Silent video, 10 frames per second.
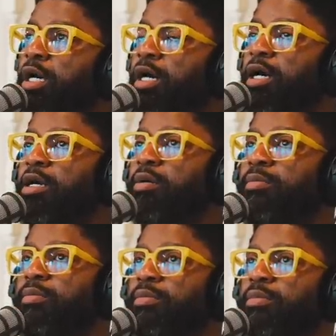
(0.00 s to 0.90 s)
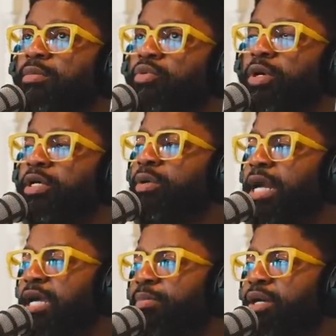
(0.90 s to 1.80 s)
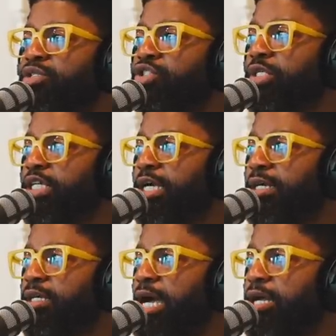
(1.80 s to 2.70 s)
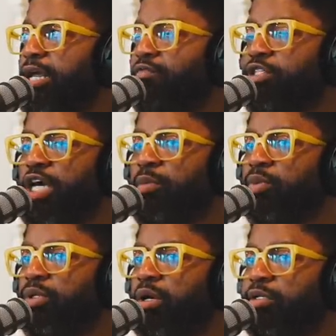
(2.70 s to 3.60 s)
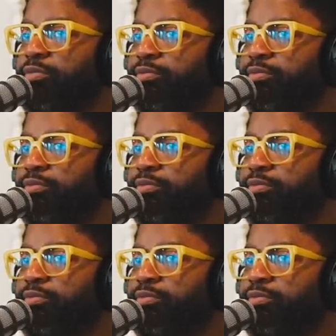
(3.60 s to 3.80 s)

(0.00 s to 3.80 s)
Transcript: um, when, when I got married to Juliette, I didn't have a job or a car.